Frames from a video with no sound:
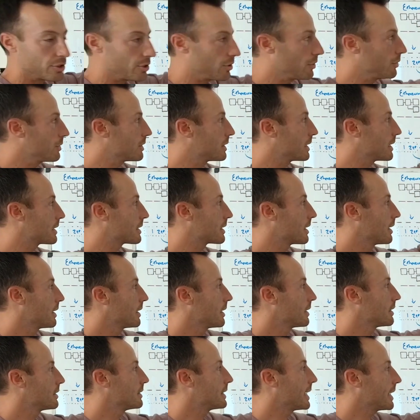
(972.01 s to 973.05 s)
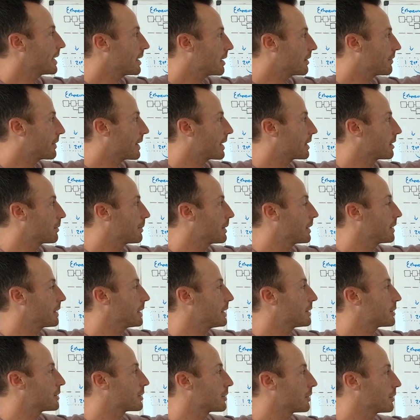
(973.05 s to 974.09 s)
use this data
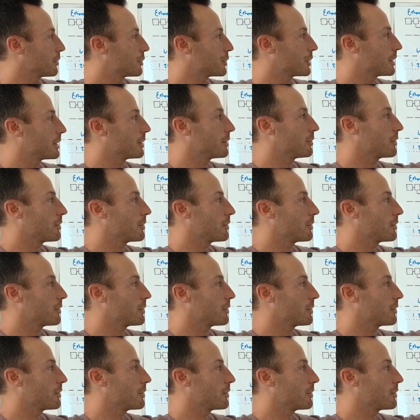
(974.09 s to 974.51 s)
availability solution.